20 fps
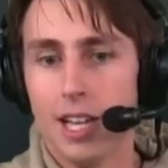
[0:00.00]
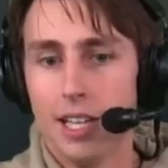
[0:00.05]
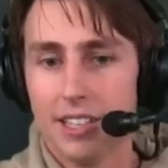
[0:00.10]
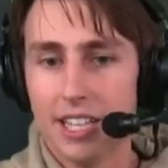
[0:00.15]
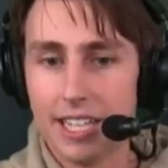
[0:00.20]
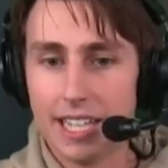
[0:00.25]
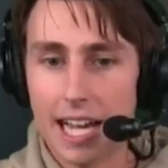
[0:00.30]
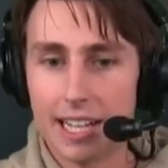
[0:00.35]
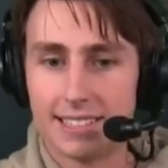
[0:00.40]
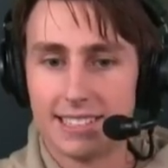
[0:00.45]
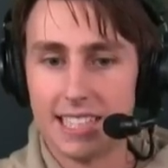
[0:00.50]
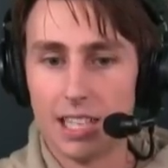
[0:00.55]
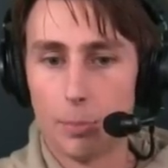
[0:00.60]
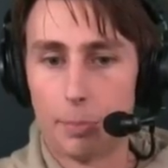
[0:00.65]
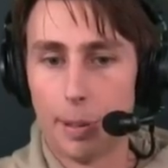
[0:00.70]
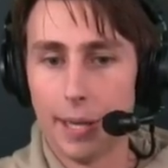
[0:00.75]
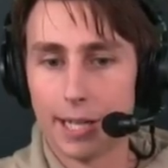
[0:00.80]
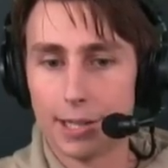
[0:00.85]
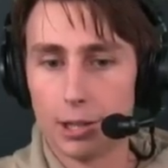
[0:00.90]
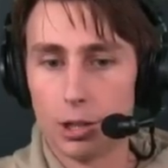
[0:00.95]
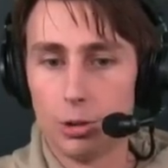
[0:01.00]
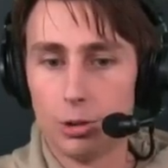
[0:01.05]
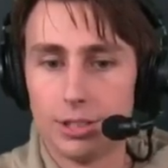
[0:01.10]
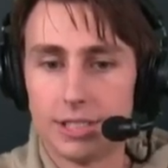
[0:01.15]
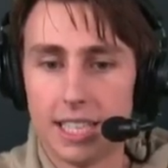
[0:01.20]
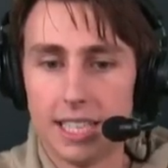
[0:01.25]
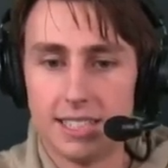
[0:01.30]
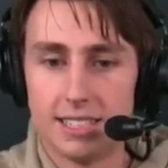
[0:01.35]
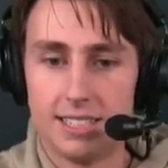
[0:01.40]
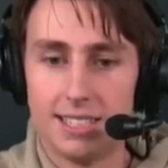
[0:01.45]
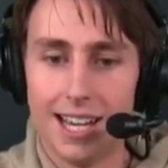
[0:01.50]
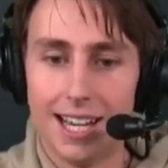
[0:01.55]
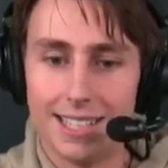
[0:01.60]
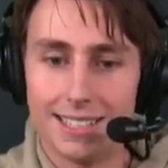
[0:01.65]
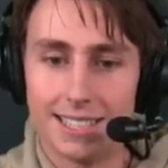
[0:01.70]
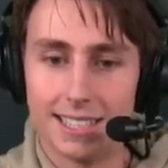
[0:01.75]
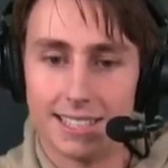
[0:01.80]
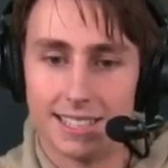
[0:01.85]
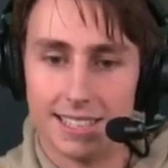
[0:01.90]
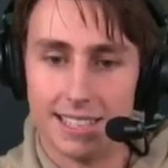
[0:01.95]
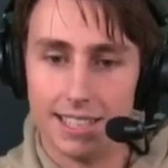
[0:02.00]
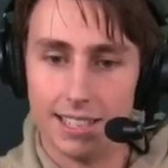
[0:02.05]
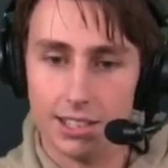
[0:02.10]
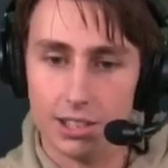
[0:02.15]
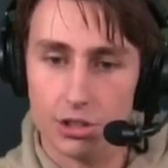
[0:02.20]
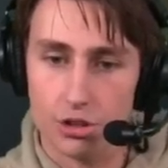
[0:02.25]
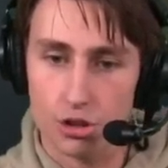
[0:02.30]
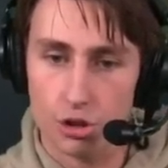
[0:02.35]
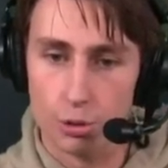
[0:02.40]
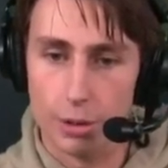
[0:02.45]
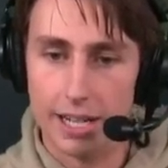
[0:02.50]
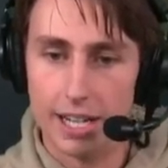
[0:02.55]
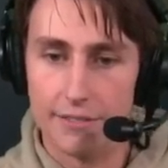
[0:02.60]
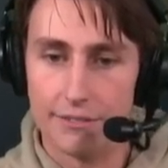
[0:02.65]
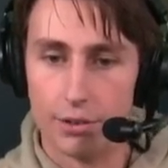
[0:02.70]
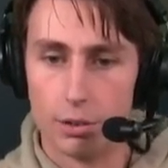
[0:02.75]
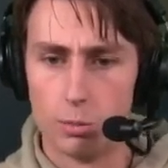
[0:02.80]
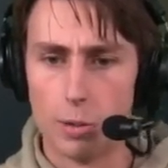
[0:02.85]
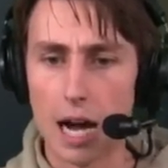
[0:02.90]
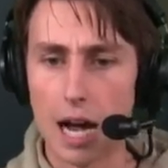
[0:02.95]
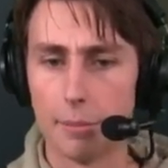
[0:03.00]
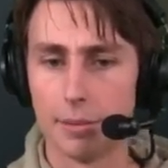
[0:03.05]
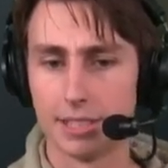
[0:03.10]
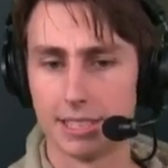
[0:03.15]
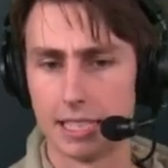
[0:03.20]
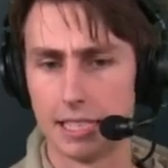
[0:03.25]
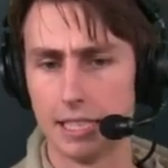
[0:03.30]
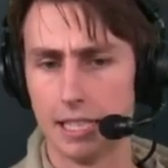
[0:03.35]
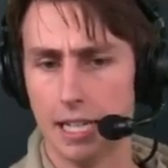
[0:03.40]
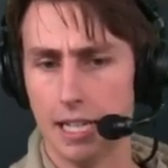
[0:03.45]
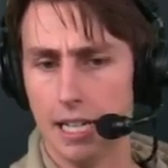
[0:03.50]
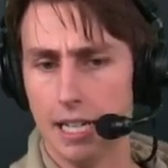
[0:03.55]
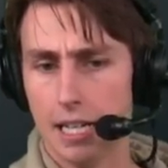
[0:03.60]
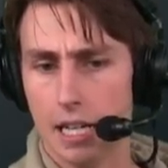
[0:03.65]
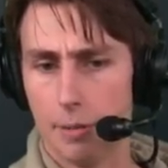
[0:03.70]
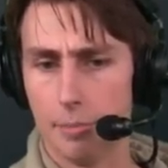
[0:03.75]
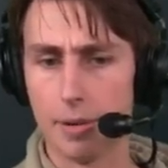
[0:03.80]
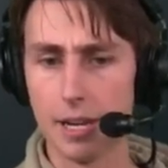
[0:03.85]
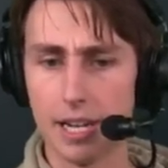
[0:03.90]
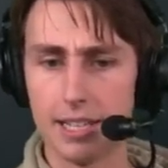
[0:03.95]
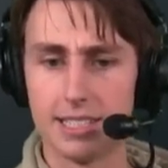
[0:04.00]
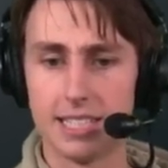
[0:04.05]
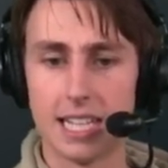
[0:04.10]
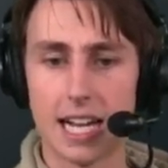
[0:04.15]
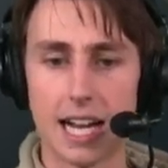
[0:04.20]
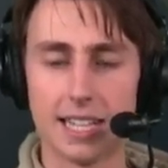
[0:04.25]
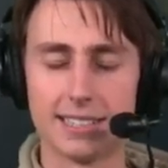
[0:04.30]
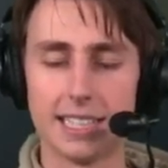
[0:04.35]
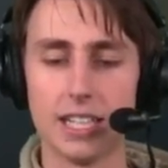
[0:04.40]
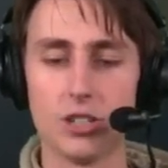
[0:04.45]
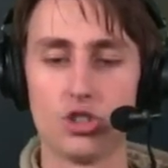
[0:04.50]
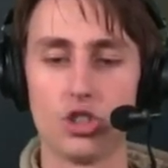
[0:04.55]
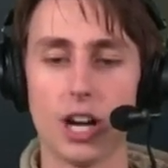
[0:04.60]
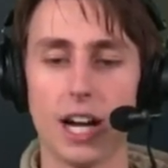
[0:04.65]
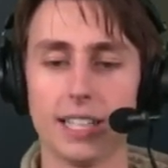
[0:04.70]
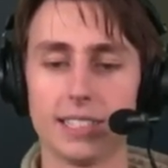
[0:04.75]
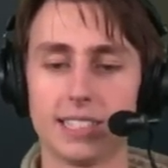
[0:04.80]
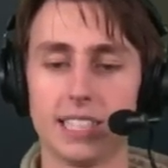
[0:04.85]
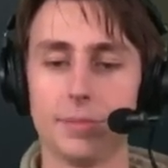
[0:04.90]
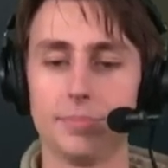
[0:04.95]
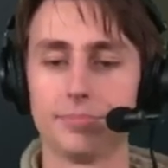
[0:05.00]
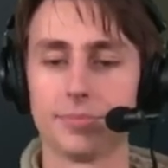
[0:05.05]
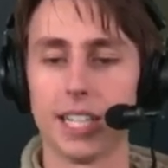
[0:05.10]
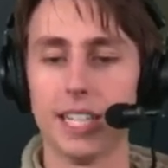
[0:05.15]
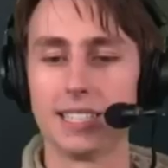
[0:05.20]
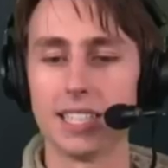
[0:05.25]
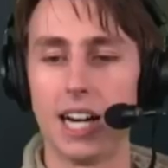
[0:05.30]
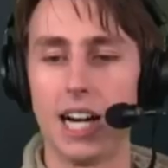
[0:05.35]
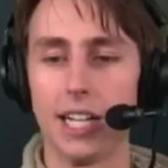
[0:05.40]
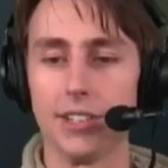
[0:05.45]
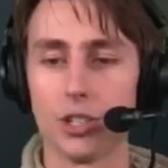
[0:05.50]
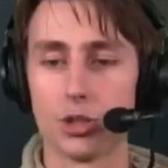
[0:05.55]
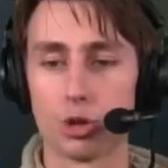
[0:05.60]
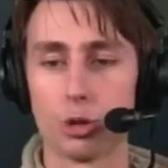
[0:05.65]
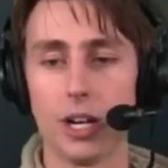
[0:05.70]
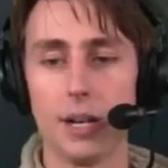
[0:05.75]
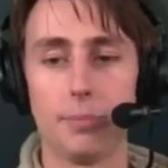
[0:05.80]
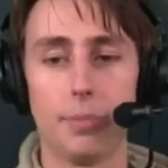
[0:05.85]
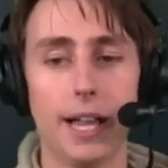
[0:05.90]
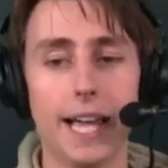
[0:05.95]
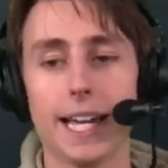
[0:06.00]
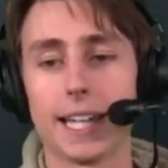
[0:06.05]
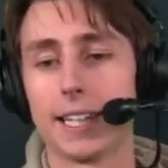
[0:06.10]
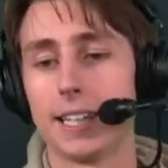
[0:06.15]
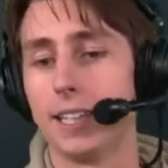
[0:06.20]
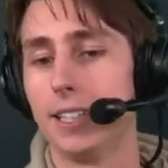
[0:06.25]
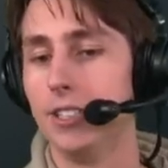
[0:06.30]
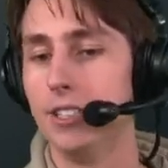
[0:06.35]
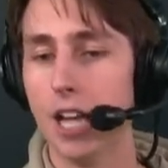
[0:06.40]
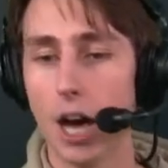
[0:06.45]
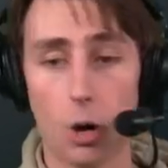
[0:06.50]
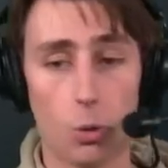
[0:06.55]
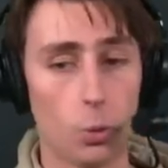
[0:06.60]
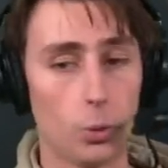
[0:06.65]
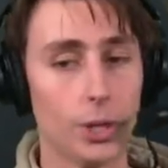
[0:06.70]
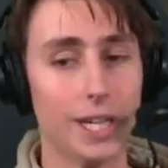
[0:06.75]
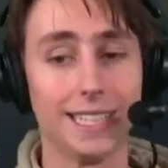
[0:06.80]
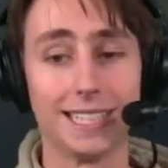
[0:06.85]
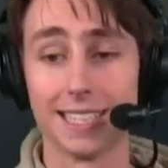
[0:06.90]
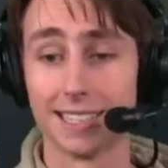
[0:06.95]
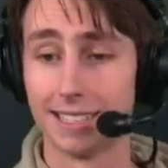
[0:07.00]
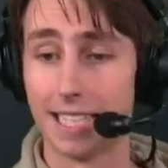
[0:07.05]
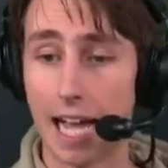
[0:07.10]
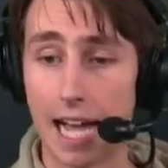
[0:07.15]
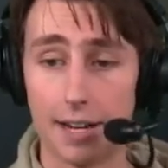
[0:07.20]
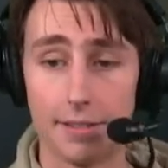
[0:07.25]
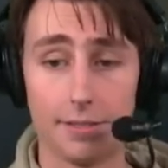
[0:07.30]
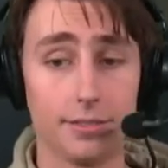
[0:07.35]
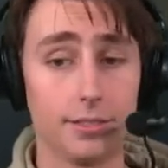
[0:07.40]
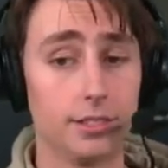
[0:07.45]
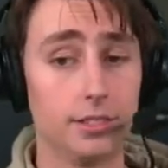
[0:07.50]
Then you got Dill Pickle, who says, does the Steelers trading for Robinson mean Diontae Johnson is on the trade block? No, it does not.